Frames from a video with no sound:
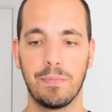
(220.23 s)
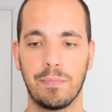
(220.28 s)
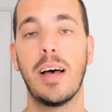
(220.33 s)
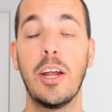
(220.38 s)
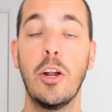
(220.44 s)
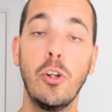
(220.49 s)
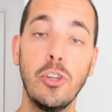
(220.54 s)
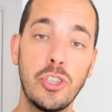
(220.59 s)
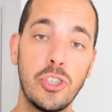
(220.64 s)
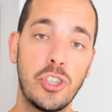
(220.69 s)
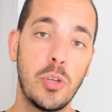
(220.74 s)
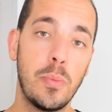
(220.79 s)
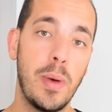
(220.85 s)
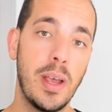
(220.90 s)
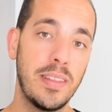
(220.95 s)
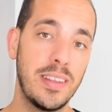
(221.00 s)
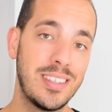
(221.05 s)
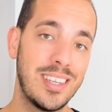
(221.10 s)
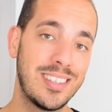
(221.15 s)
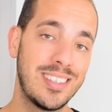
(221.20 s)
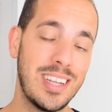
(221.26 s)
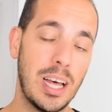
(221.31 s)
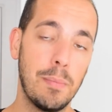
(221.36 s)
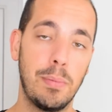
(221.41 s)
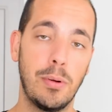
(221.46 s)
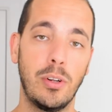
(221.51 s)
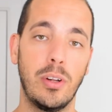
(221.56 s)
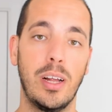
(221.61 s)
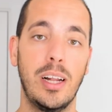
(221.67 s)
And also to make this
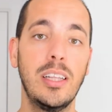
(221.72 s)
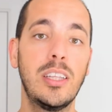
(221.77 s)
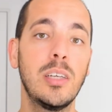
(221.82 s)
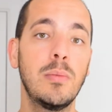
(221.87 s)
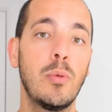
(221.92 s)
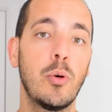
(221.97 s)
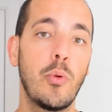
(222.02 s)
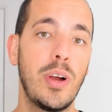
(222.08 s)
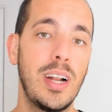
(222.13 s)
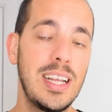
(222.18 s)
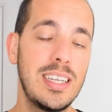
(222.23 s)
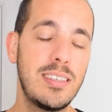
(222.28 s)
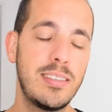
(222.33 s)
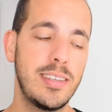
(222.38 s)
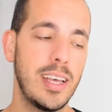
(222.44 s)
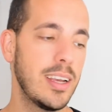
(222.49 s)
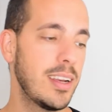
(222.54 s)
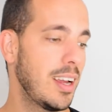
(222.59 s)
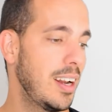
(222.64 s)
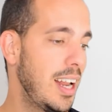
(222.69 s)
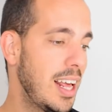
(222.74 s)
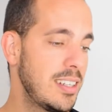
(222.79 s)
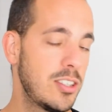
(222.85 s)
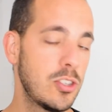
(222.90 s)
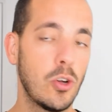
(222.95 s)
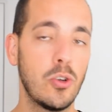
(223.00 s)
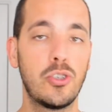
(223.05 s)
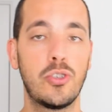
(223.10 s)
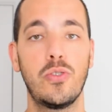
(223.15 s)
example a little more realistic,
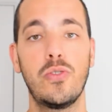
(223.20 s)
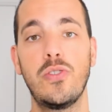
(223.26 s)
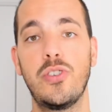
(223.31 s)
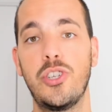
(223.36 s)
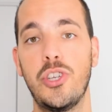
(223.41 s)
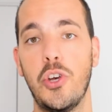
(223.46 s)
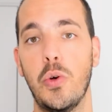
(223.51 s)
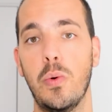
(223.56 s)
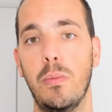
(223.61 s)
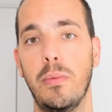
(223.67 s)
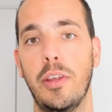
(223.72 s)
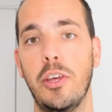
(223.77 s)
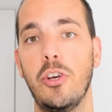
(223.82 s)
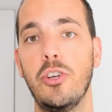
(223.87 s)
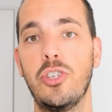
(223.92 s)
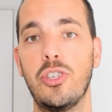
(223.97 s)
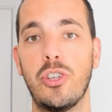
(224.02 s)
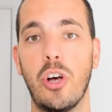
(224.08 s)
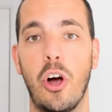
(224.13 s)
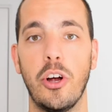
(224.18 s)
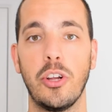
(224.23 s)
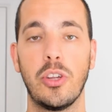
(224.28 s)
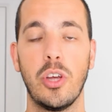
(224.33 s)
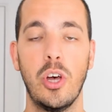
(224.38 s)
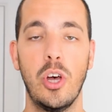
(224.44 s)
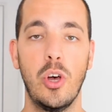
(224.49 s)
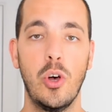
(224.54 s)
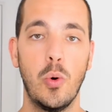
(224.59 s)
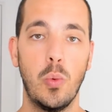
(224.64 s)
let's also assume that you start
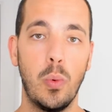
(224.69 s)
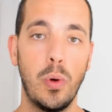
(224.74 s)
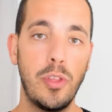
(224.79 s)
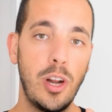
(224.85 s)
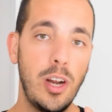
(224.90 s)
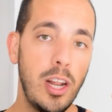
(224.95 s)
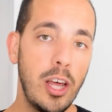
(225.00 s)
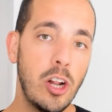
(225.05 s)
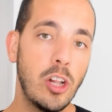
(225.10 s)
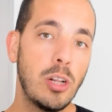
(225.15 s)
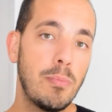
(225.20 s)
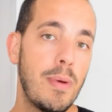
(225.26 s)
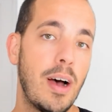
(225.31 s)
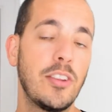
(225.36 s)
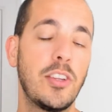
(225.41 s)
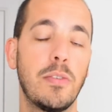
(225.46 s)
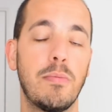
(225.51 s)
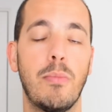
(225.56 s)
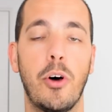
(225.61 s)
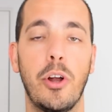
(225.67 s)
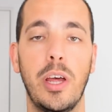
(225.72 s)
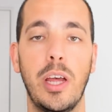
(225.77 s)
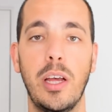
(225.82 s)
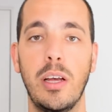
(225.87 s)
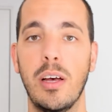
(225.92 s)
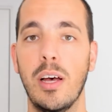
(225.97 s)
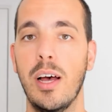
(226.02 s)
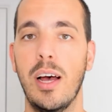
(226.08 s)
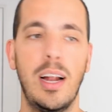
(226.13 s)
with a little amount of
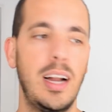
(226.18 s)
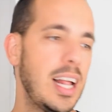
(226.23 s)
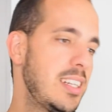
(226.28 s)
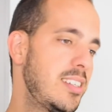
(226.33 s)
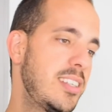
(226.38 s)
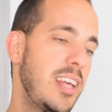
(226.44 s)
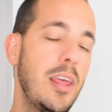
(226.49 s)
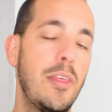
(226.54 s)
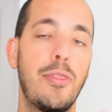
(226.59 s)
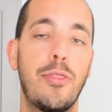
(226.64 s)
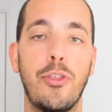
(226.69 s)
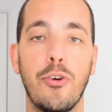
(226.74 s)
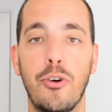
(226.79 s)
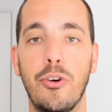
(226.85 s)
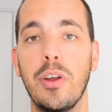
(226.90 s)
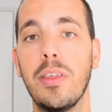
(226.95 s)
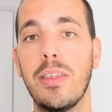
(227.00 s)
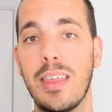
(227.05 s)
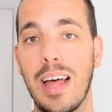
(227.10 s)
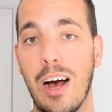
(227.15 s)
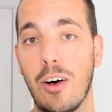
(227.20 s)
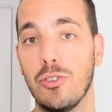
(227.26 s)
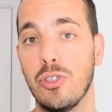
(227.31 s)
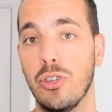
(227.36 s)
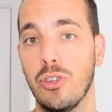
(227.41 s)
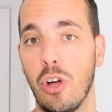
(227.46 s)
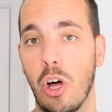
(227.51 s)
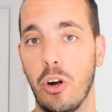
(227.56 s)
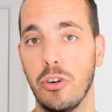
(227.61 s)
money, let's say
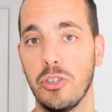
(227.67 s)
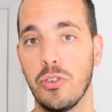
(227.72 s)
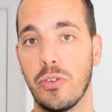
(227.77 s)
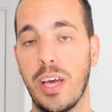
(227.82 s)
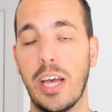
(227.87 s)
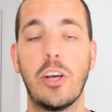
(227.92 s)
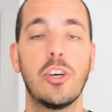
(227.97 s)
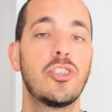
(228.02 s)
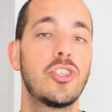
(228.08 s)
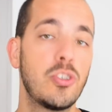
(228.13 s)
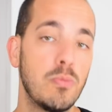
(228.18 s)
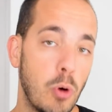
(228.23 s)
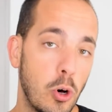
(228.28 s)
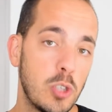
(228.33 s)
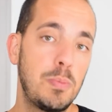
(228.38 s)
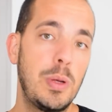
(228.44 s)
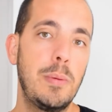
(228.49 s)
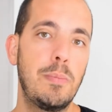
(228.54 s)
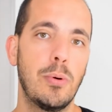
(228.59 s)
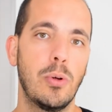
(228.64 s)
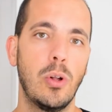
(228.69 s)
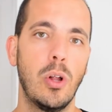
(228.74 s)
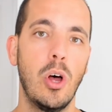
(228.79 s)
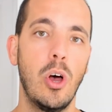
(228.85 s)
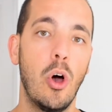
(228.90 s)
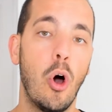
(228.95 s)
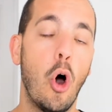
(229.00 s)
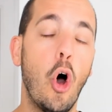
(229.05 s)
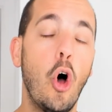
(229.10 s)
$30,000, okay? Because most people
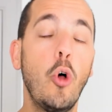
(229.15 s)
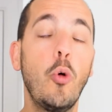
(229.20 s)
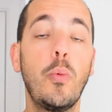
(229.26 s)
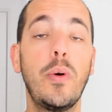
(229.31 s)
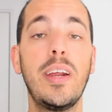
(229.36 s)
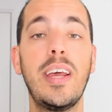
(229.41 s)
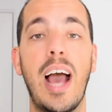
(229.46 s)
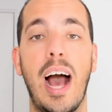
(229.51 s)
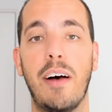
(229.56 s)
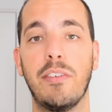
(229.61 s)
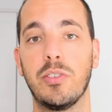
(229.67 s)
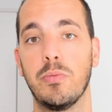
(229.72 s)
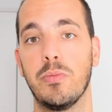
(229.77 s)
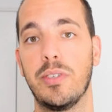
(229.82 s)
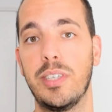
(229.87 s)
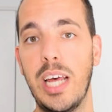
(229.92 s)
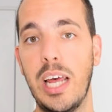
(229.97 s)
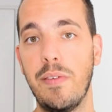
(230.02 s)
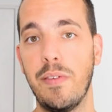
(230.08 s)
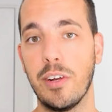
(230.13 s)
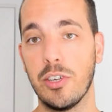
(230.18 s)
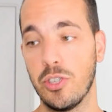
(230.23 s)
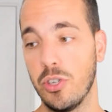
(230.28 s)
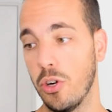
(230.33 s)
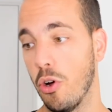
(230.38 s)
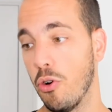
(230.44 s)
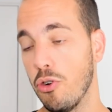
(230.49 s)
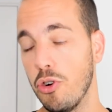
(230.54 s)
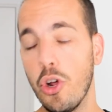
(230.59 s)
already have some savings,
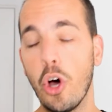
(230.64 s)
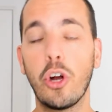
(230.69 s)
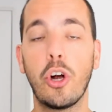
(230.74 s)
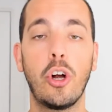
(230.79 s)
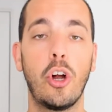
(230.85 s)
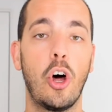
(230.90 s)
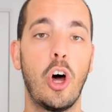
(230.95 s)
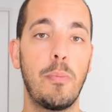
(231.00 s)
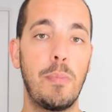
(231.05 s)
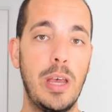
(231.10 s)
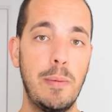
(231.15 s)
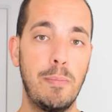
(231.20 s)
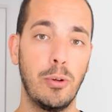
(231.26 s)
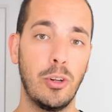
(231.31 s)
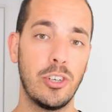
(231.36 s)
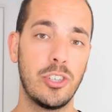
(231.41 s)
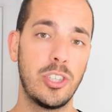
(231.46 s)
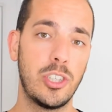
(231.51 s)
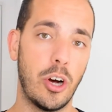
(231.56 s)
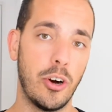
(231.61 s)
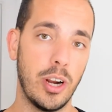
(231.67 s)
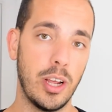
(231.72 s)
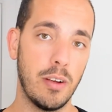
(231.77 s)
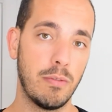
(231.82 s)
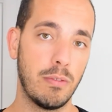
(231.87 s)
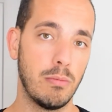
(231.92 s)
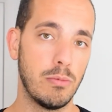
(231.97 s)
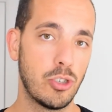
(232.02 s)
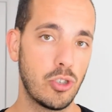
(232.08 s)
you know, not a lot of people are starting
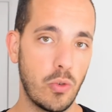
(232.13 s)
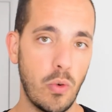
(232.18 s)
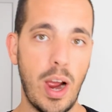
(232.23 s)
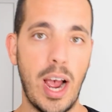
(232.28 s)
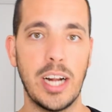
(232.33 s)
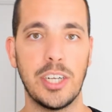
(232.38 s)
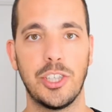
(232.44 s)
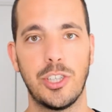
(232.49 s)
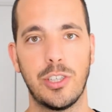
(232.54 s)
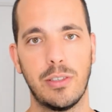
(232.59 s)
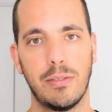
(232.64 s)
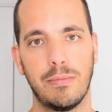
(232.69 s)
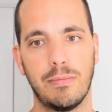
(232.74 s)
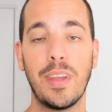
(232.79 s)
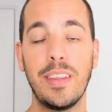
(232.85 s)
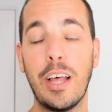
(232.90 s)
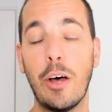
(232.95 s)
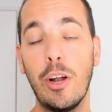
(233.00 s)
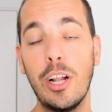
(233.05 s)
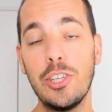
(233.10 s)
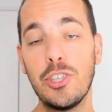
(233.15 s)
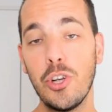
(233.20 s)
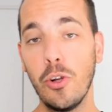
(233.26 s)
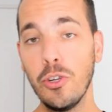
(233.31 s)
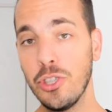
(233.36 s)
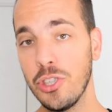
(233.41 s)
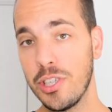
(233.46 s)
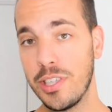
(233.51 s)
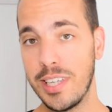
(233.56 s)
from scratch. Now, let's
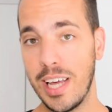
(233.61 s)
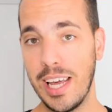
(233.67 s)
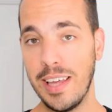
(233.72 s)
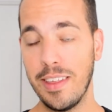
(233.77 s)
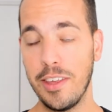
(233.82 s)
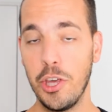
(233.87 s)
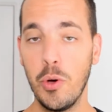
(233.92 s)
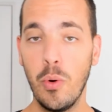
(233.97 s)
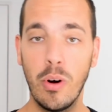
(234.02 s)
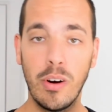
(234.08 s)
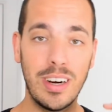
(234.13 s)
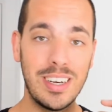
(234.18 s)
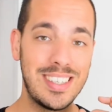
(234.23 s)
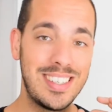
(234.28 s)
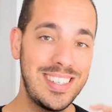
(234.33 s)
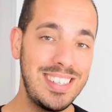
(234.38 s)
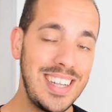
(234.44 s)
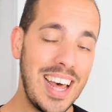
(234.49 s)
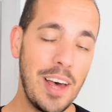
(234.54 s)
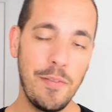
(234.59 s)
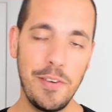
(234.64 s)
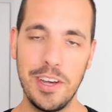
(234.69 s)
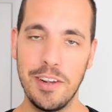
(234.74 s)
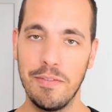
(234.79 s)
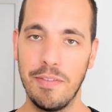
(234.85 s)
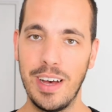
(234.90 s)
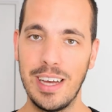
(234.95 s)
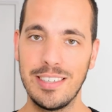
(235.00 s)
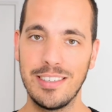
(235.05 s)
also say that you are a savvy
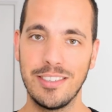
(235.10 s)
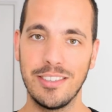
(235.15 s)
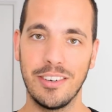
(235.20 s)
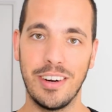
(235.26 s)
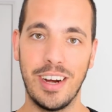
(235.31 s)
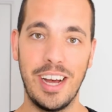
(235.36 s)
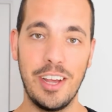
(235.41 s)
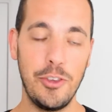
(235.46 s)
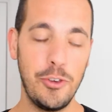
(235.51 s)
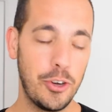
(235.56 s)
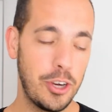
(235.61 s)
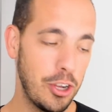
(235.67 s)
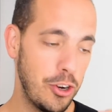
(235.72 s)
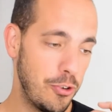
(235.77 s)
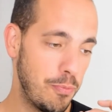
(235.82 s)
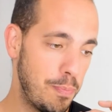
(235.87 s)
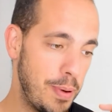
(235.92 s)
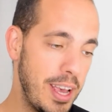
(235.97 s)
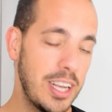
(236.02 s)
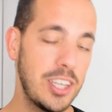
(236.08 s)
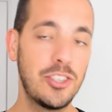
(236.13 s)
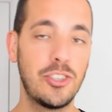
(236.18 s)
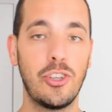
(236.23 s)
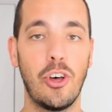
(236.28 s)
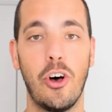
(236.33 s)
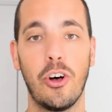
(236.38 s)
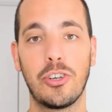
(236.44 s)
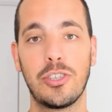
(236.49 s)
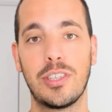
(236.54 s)
investor and you can pick
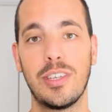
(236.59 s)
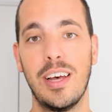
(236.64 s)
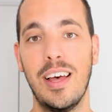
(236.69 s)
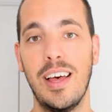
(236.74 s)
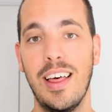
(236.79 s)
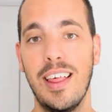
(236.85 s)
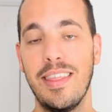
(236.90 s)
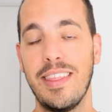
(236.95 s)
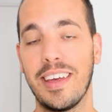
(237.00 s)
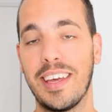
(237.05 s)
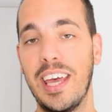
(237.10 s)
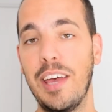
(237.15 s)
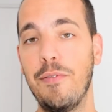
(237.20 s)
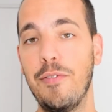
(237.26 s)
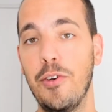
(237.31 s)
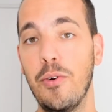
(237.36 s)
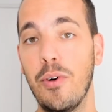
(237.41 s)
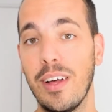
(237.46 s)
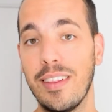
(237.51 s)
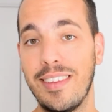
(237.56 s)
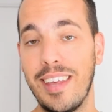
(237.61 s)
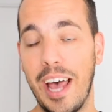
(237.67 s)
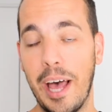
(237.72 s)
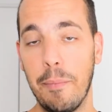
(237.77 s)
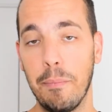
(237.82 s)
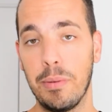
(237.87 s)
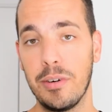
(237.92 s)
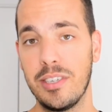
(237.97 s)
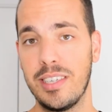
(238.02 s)
stocks that give you a
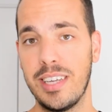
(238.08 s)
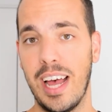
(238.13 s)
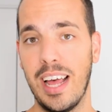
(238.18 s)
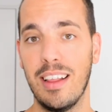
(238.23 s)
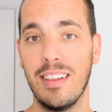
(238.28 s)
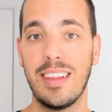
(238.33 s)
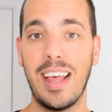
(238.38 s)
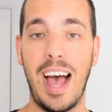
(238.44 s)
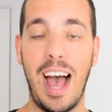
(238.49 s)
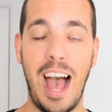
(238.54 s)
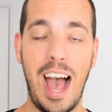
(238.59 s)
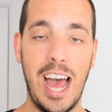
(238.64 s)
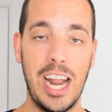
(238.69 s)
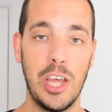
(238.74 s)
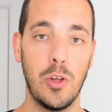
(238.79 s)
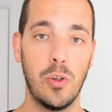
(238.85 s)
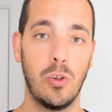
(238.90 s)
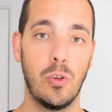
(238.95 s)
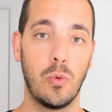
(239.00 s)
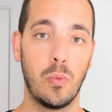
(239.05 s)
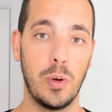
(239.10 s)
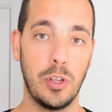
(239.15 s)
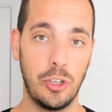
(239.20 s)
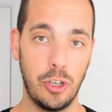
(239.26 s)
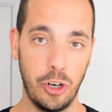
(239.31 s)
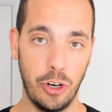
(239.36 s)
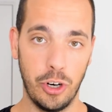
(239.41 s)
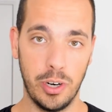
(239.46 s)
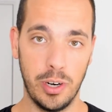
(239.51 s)
10% annual
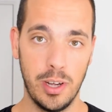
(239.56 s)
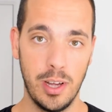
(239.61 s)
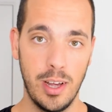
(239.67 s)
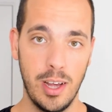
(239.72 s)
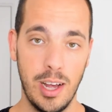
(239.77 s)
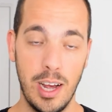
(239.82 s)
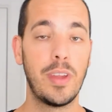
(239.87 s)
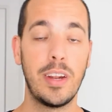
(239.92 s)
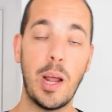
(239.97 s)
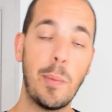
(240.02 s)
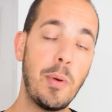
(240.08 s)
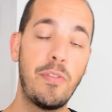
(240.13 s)
return. Now,